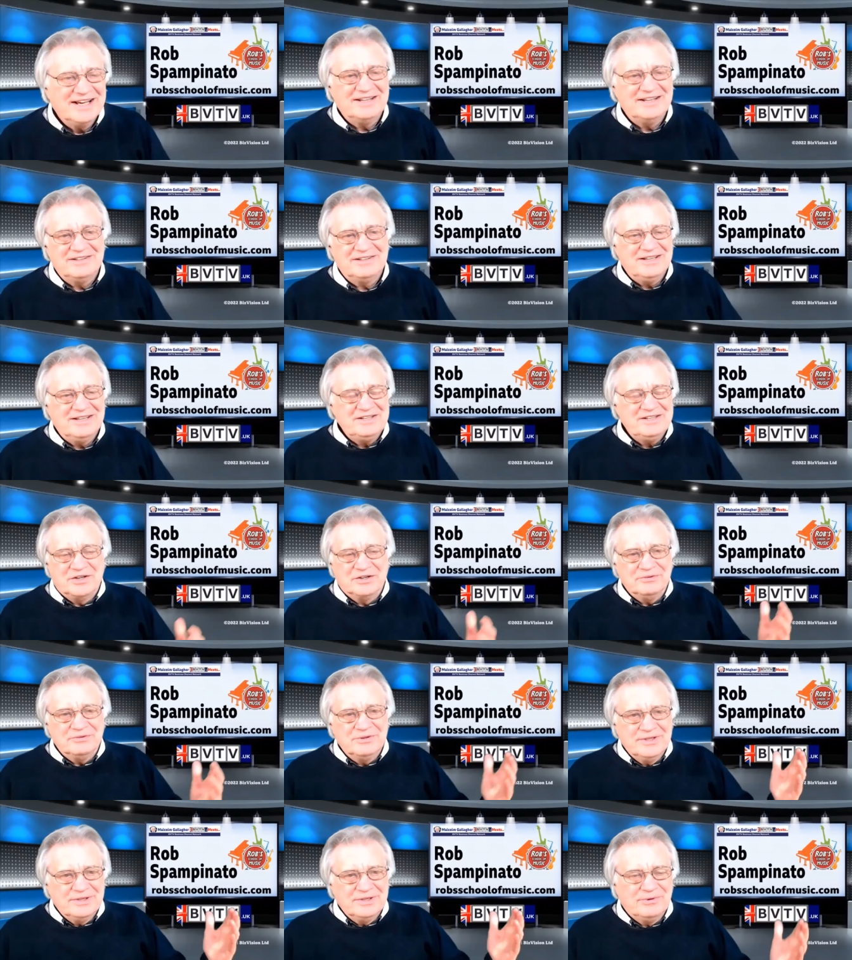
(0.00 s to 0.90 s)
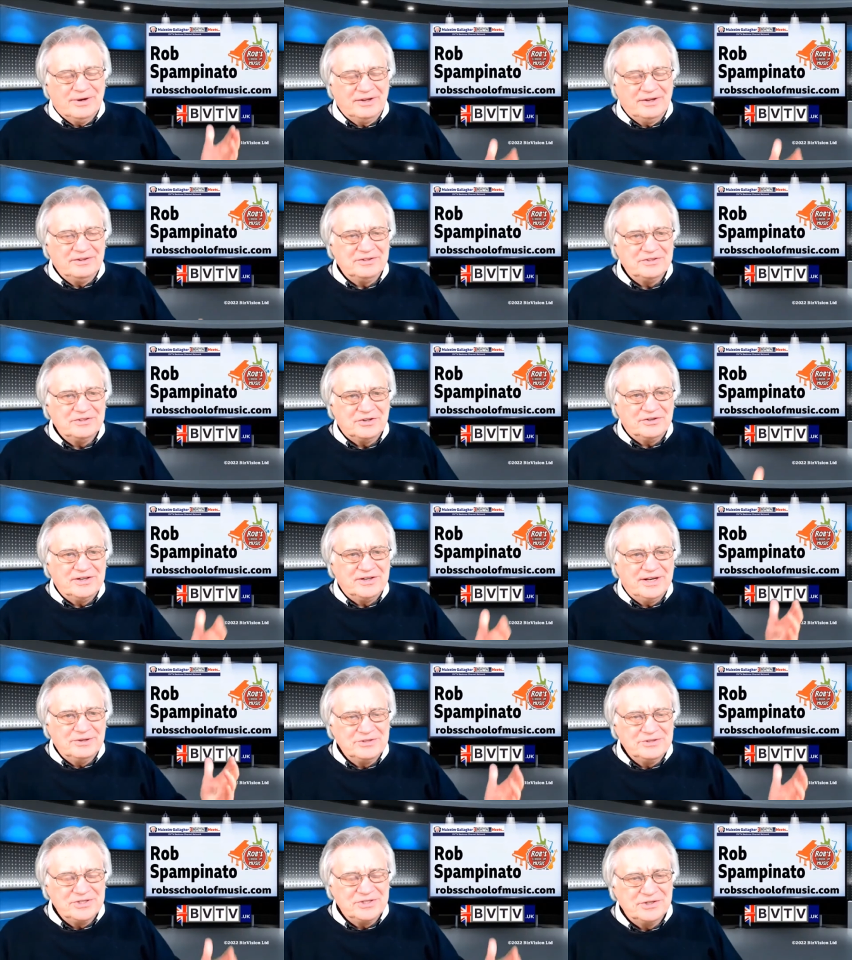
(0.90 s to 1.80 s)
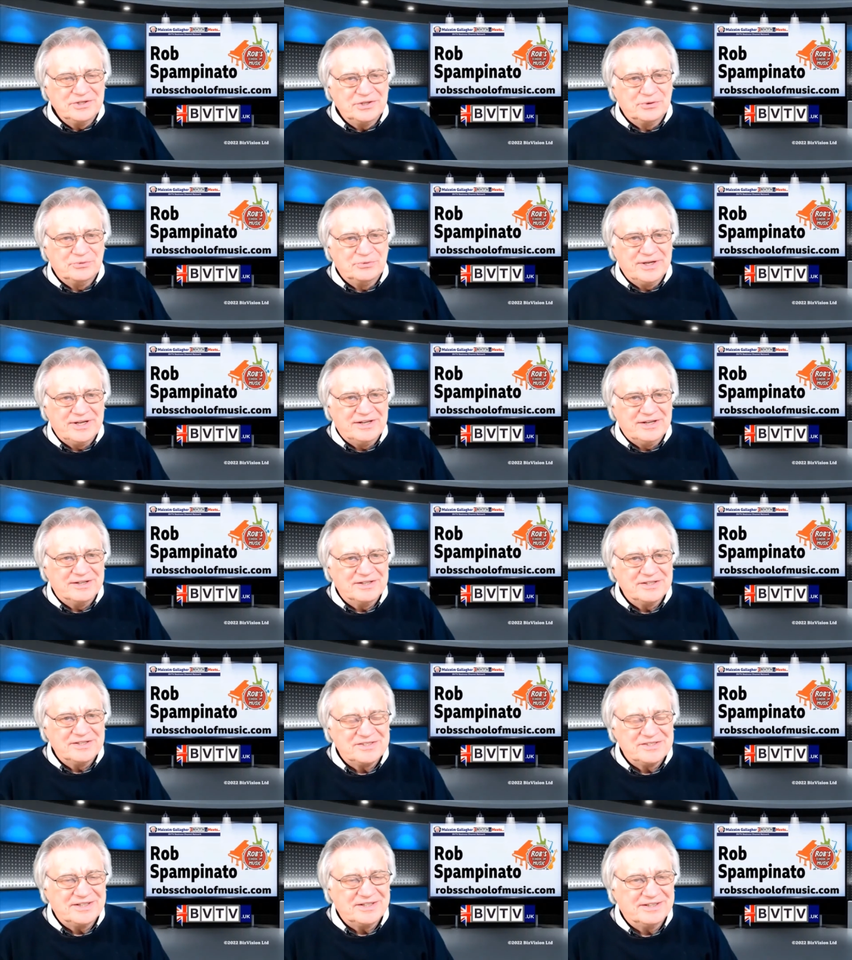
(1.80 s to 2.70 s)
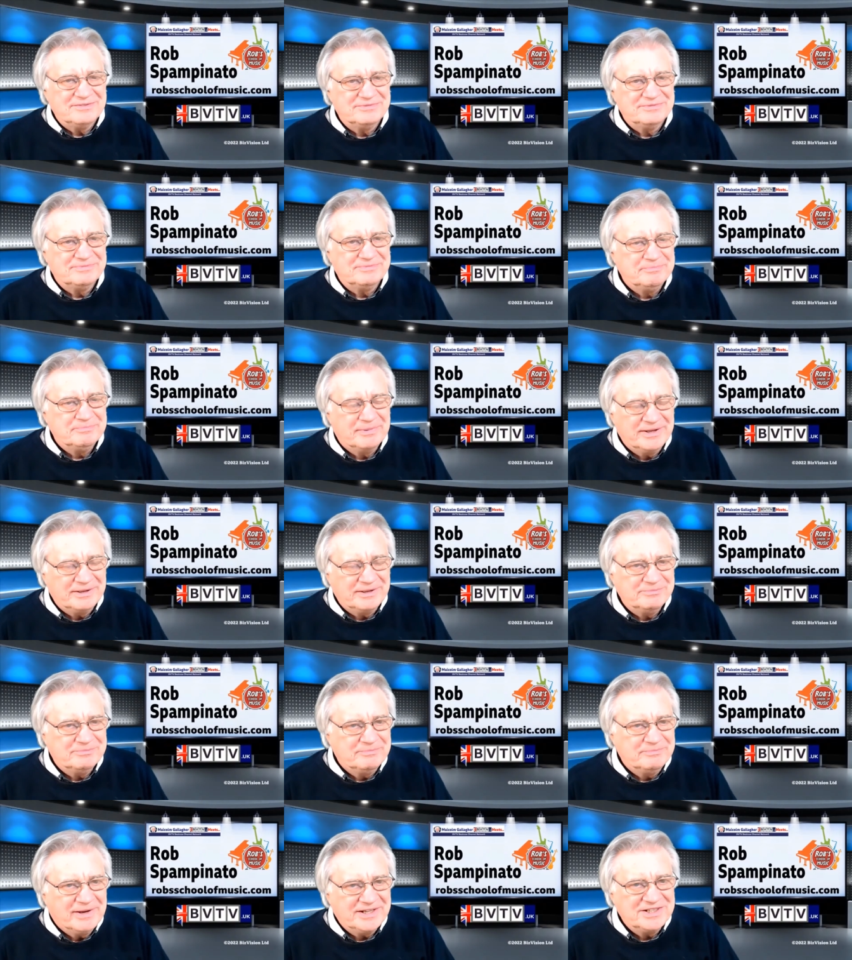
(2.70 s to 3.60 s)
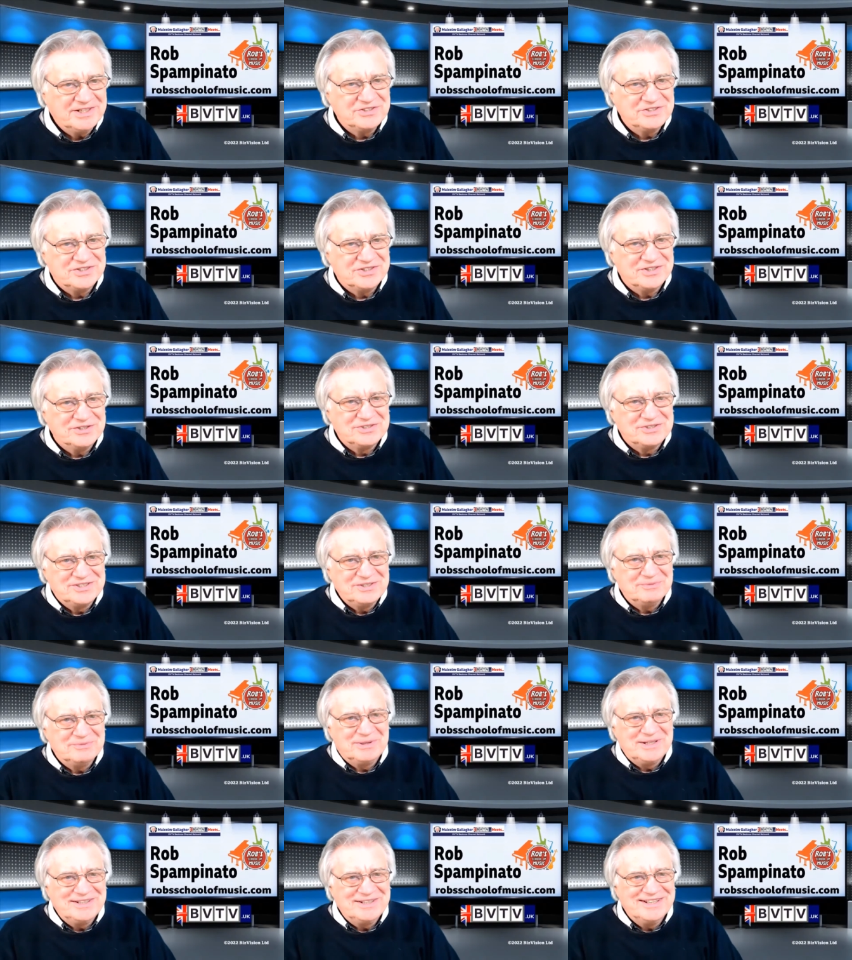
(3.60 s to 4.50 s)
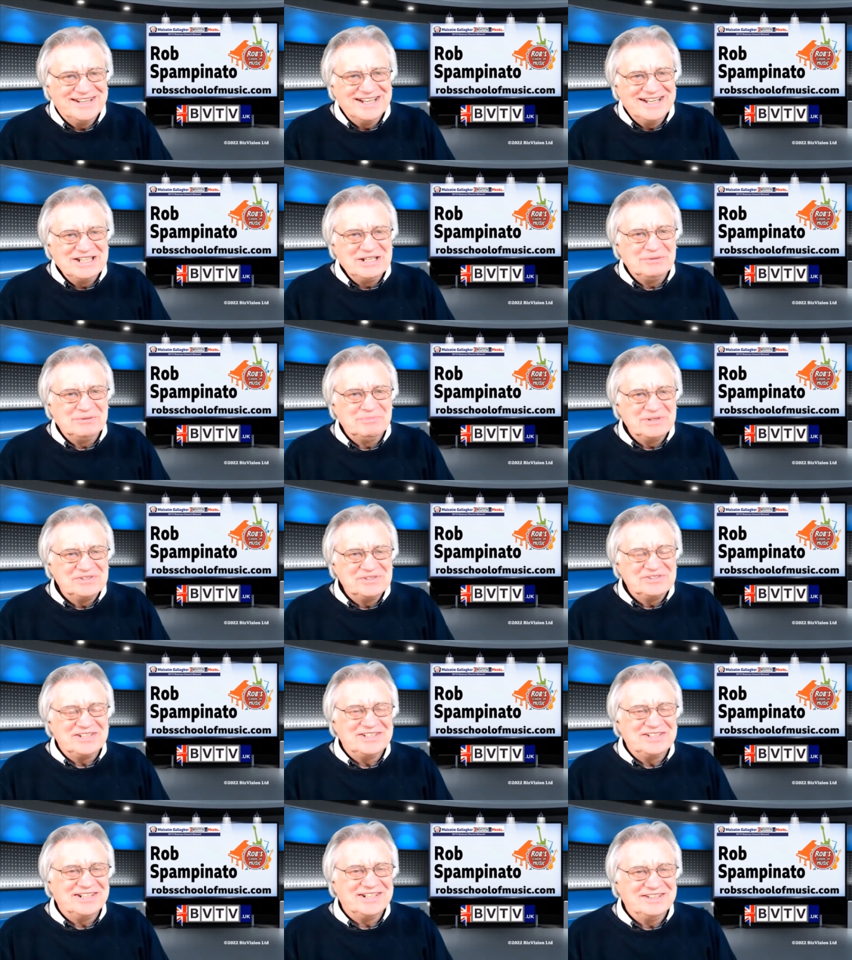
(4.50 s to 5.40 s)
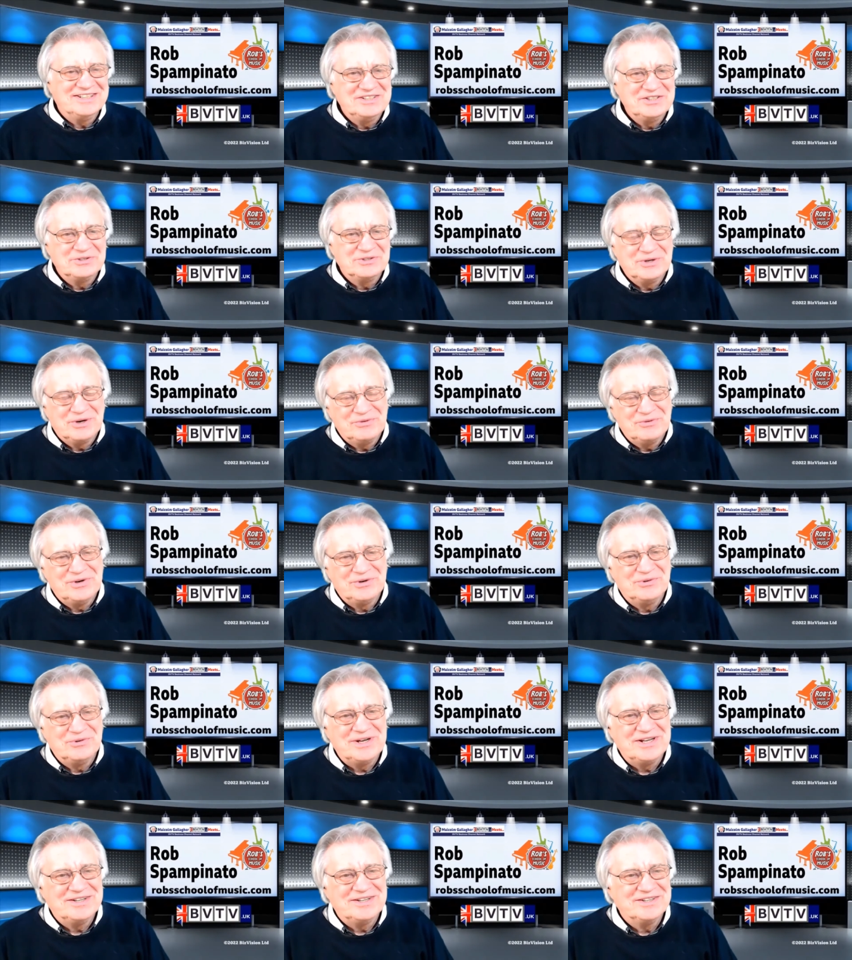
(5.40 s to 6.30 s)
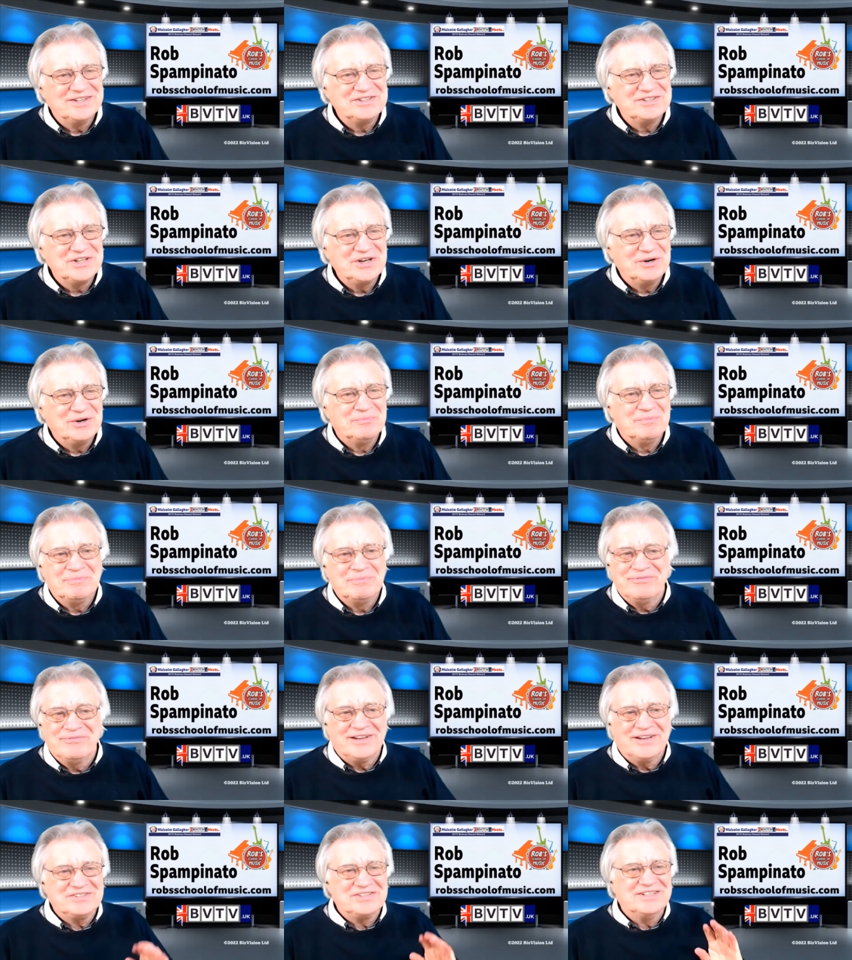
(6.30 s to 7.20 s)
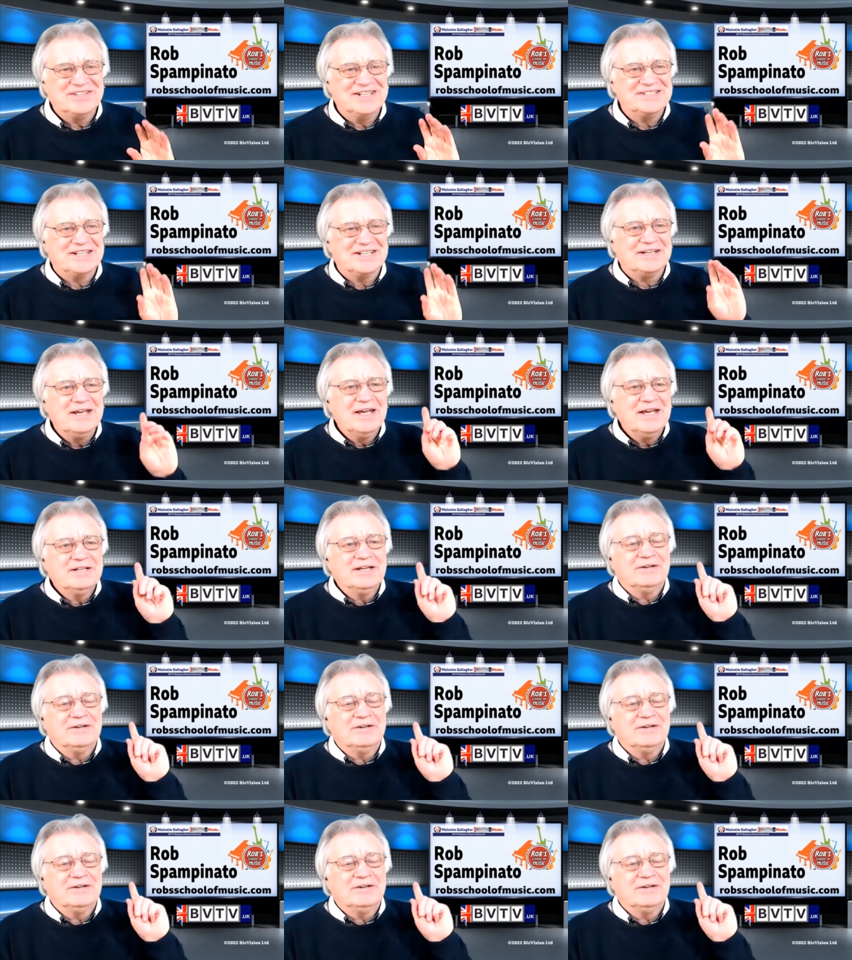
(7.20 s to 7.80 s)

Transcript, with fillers: and uh, you know, rather than going out to the arenas, and I've managed those, you'd be you'd be sitting in your own arena at home. Fascinating.